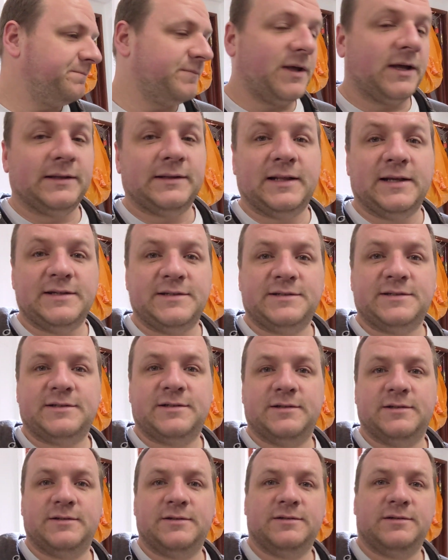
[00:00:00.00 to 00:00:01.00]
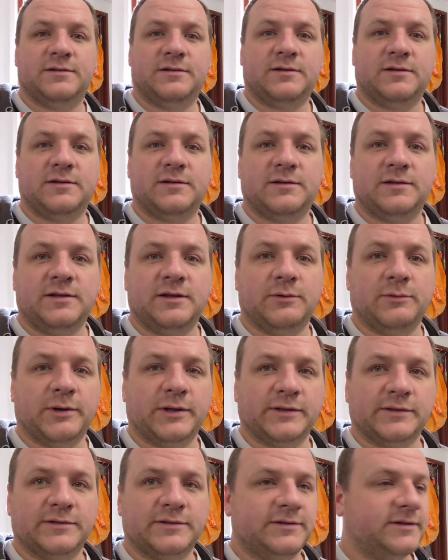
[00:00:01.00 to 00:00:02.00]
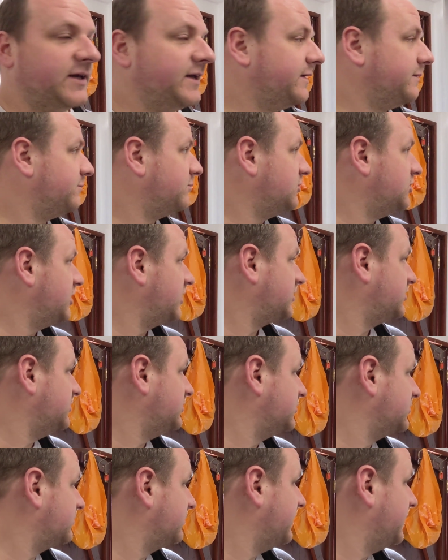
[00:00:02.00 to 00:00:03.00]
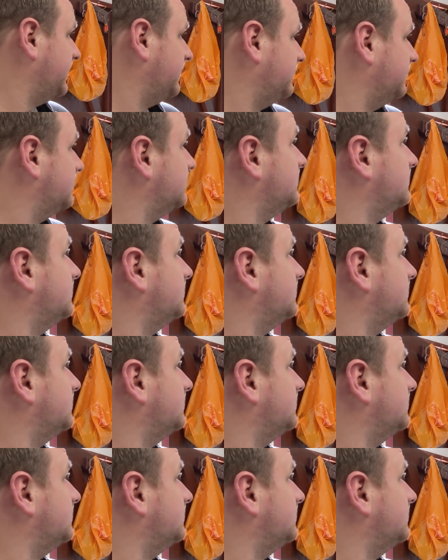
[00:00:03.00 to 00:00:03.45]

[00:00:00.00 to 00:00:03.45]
Unless you want a projection screen,